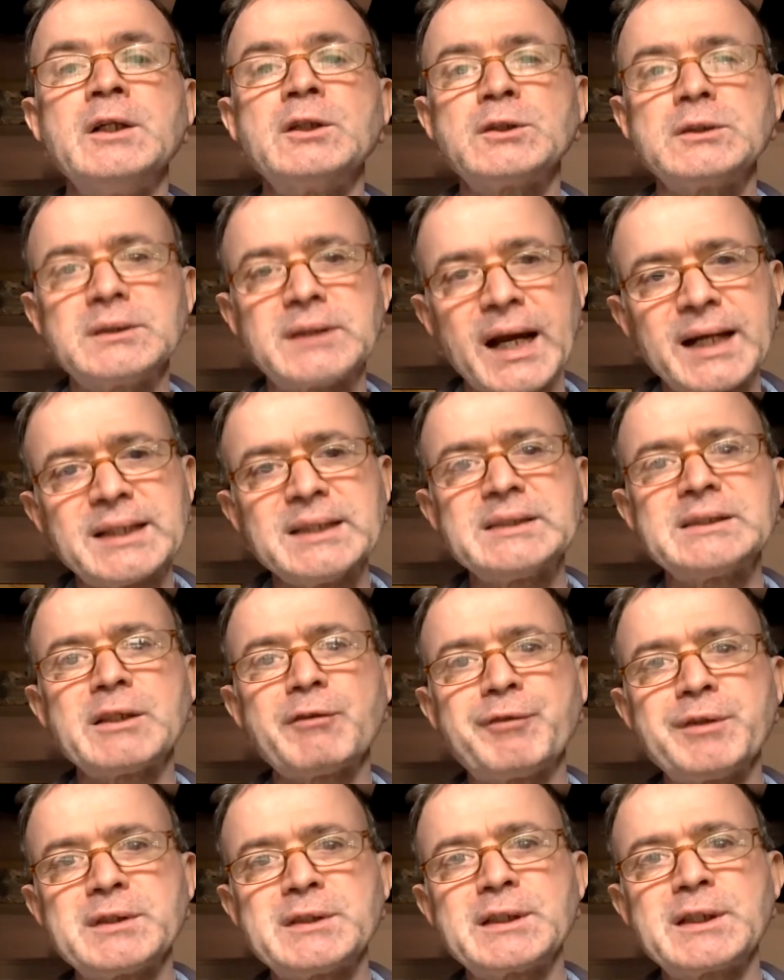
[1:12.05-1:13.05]
So that is the
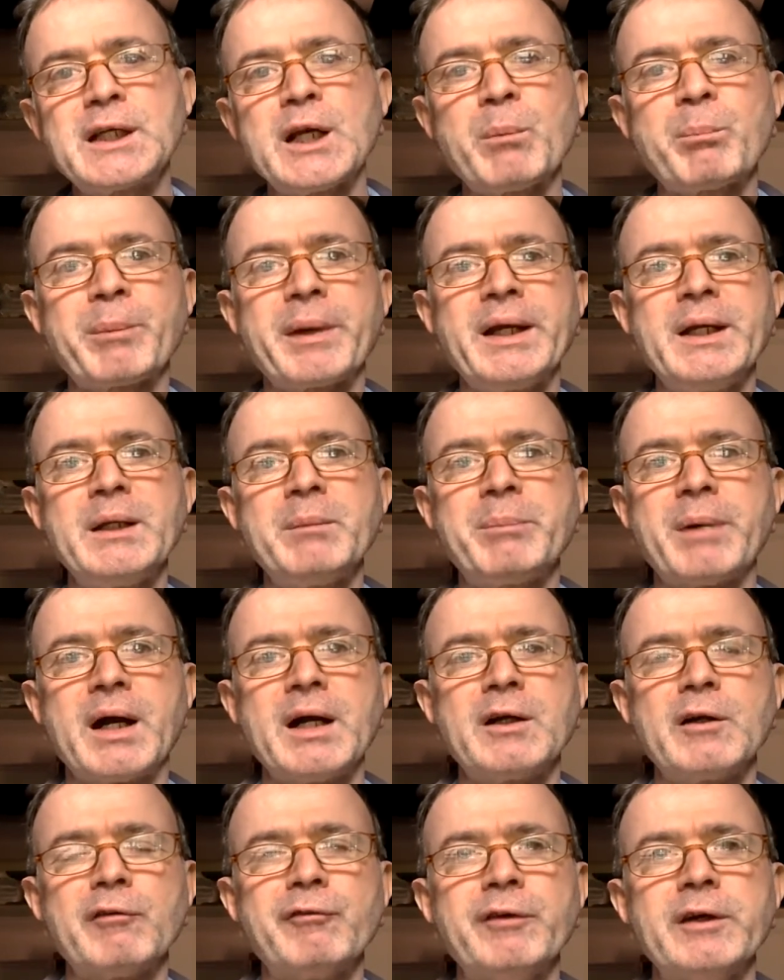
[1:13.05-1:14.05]
physical pain
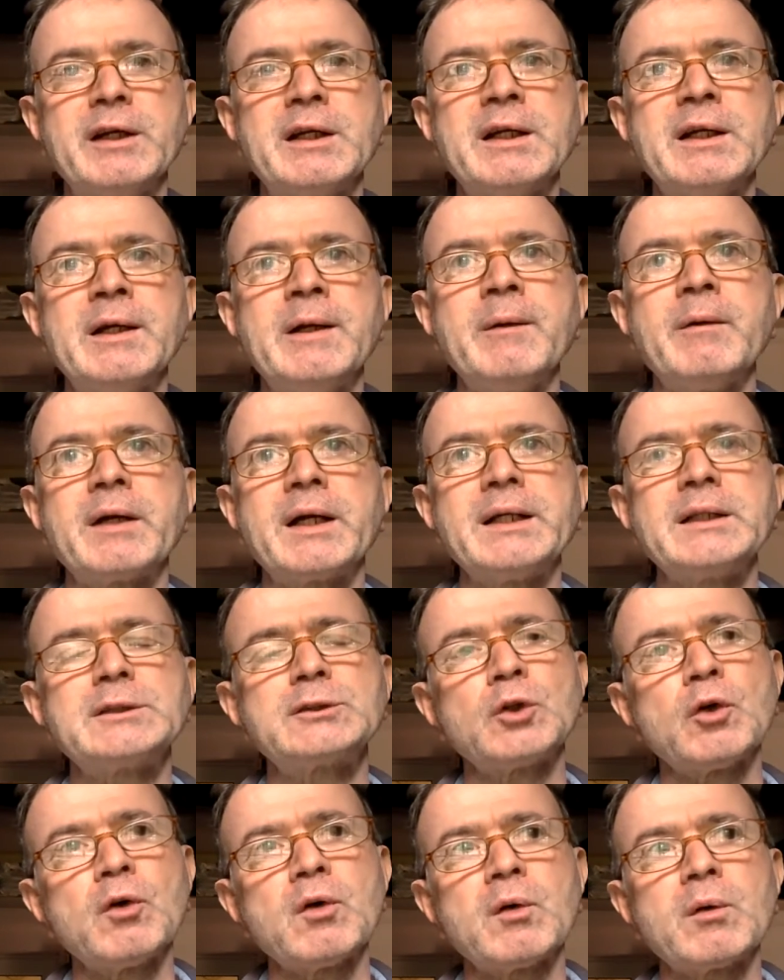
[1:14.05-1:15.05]
part of it, right?
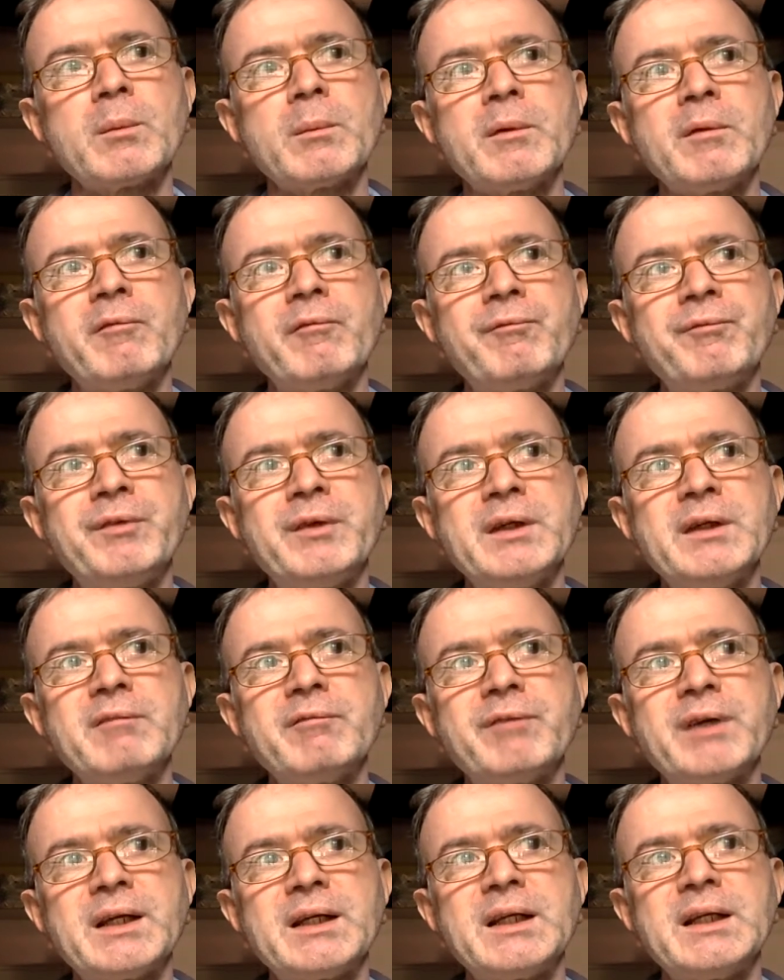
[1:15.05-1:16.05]
So
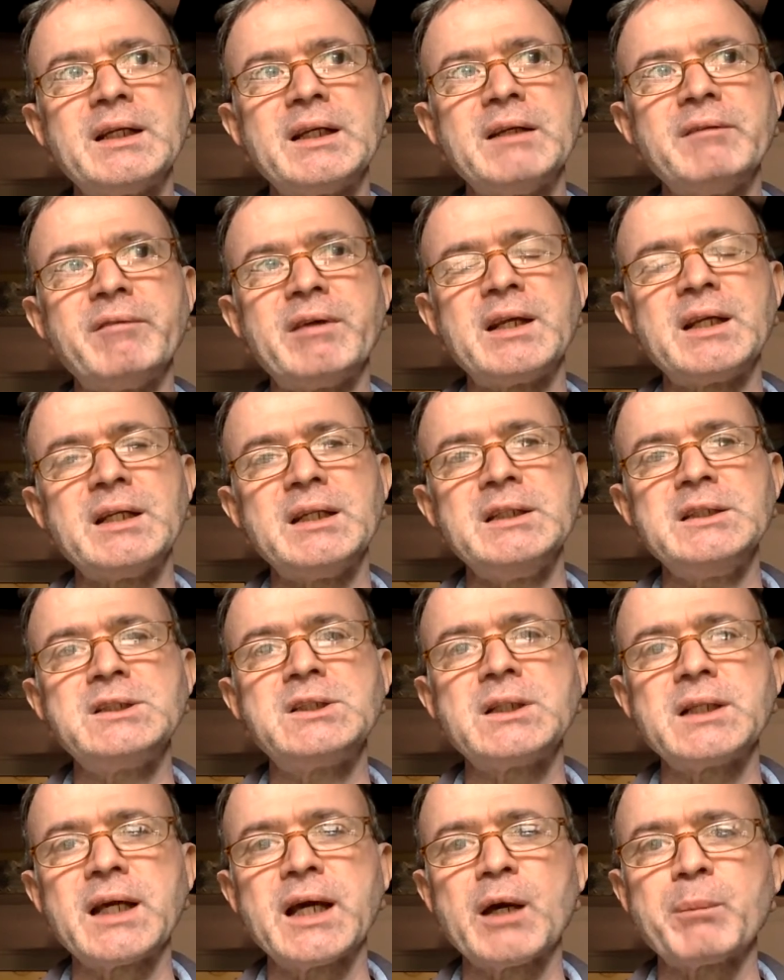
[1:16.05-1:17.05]
when an
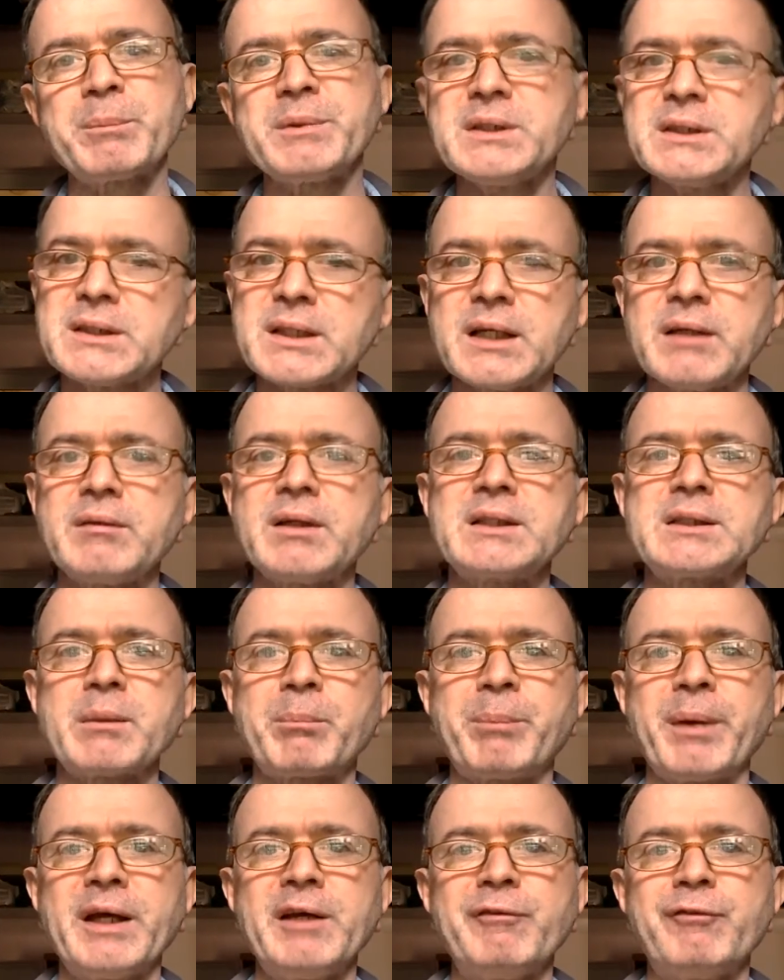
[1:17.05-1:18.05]
injury happens, there's a
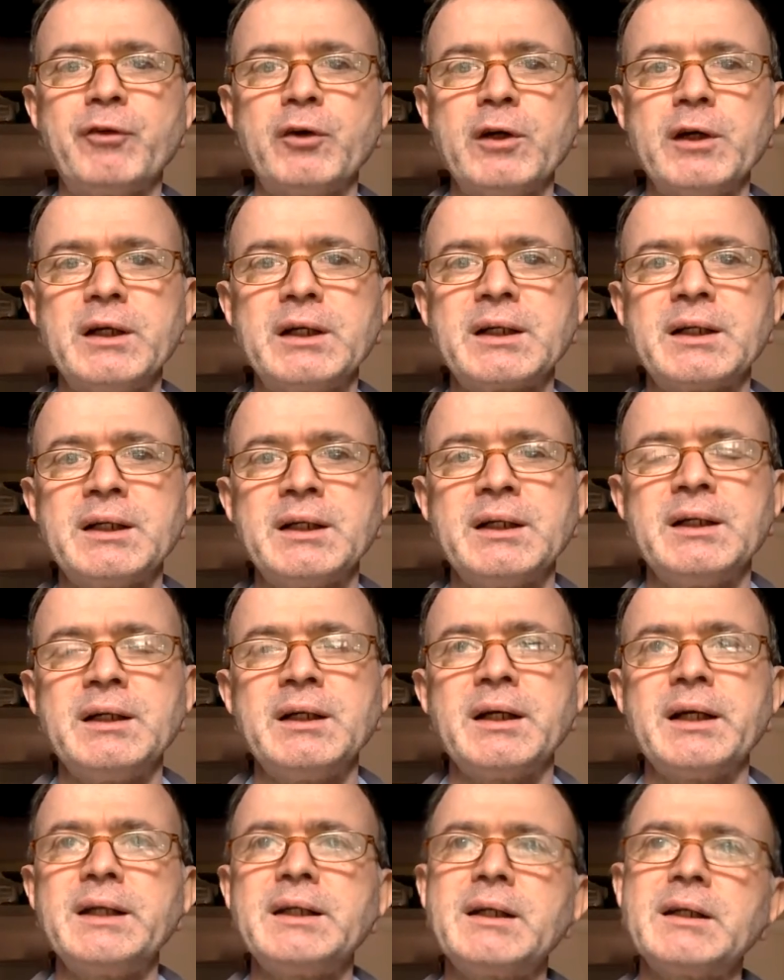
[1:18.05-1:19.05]
pain for it,
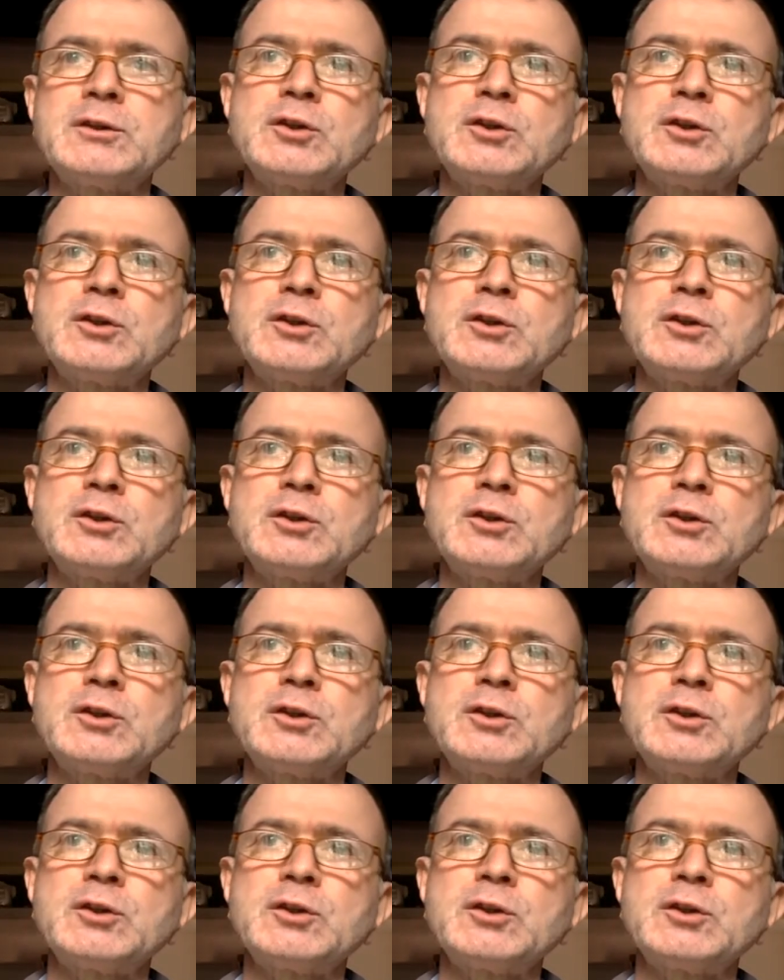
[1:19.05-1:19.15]
right?